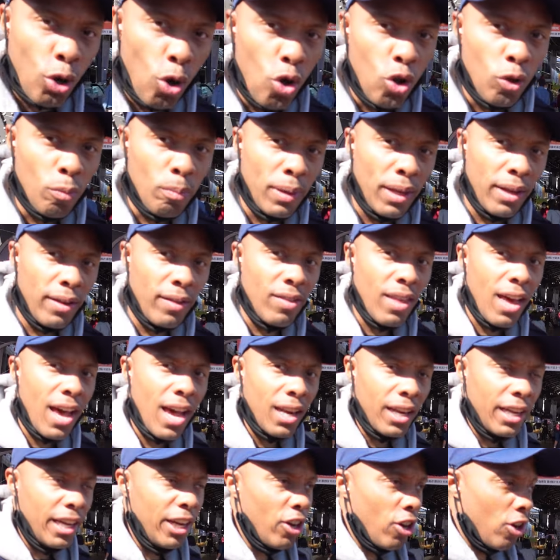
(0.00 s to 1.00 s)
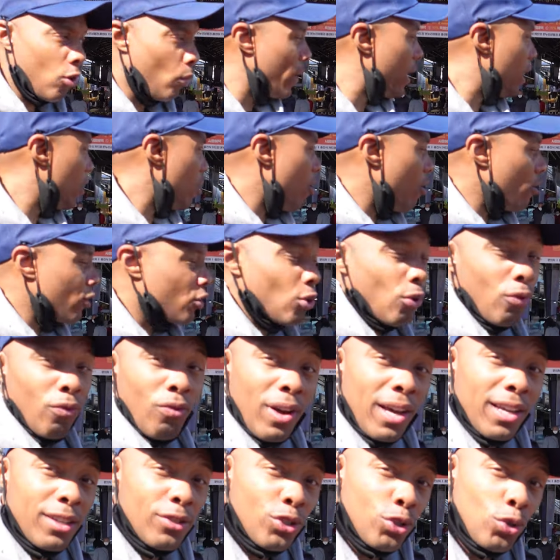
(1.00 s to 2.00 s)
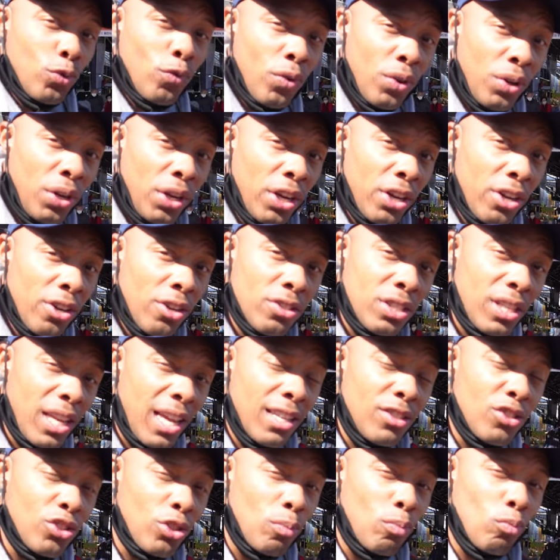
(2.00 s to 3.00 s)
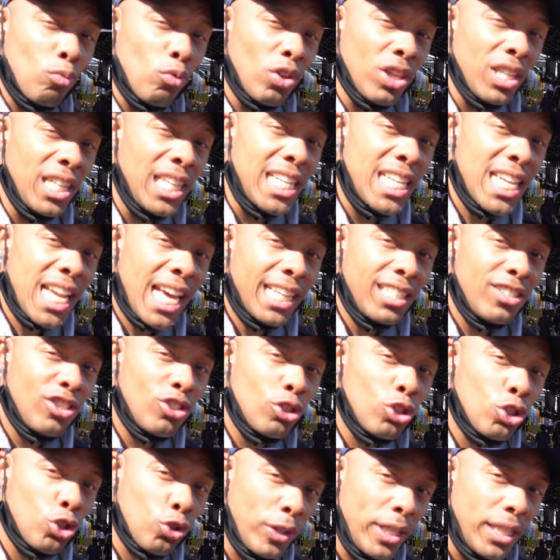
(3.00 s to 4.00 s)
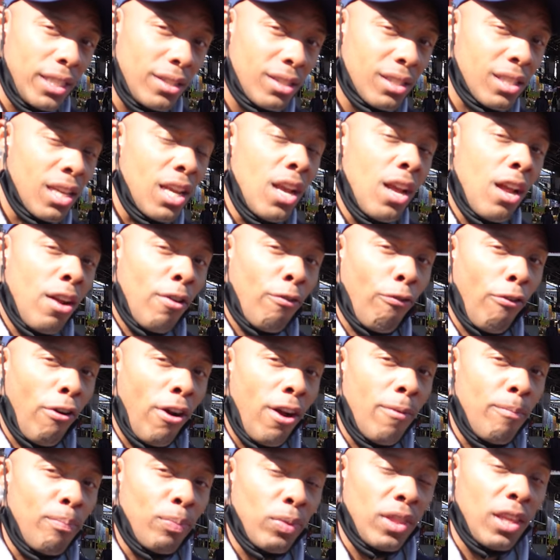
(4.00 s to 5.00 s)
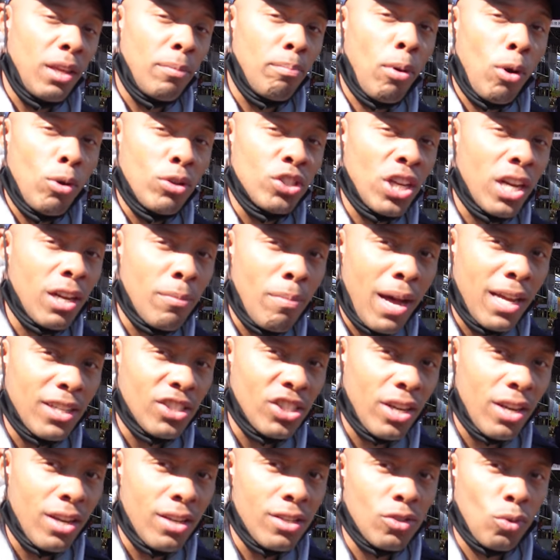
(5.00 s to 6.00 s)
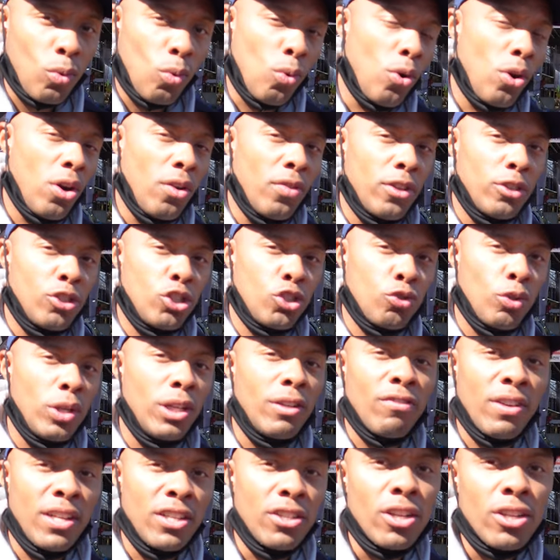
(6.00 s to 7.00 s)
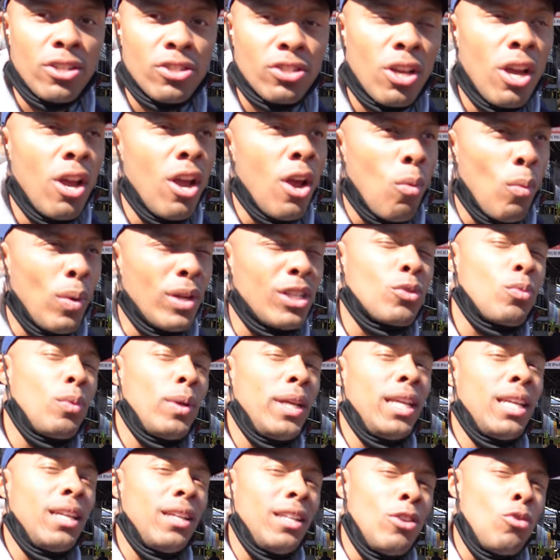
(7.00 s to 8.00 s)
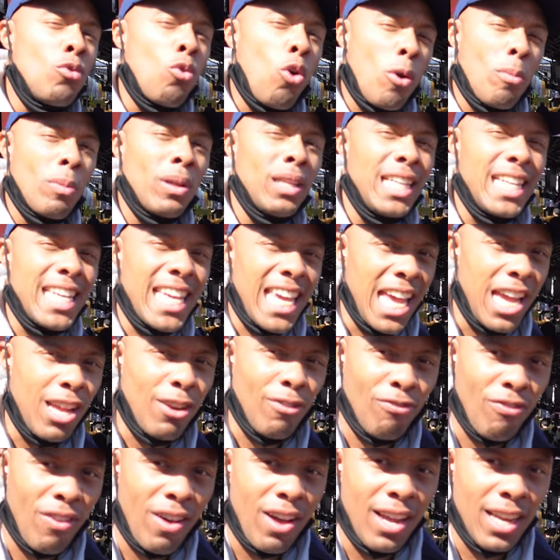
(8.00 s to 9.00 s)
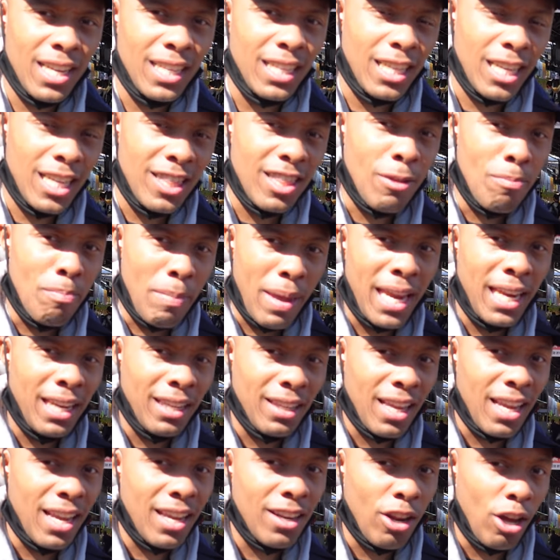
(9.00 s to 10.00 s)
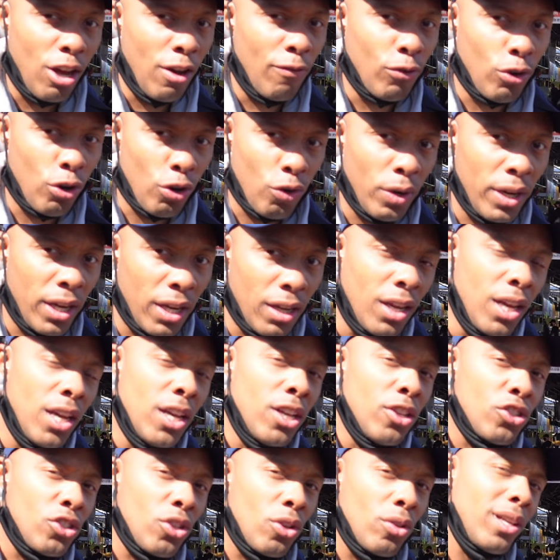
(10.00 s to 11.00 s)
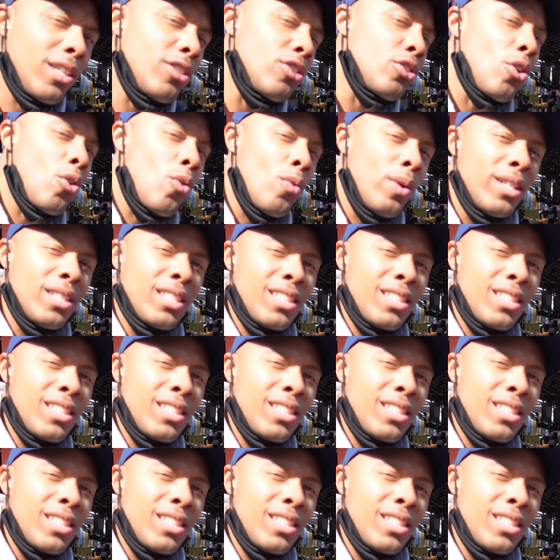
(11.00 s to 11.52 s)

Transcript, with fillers: told me that here we can also find souvenirs and some really nice treats from the Pojang Machas, or the street vendors, which we normally can't find in the mainland of Korea. So let's go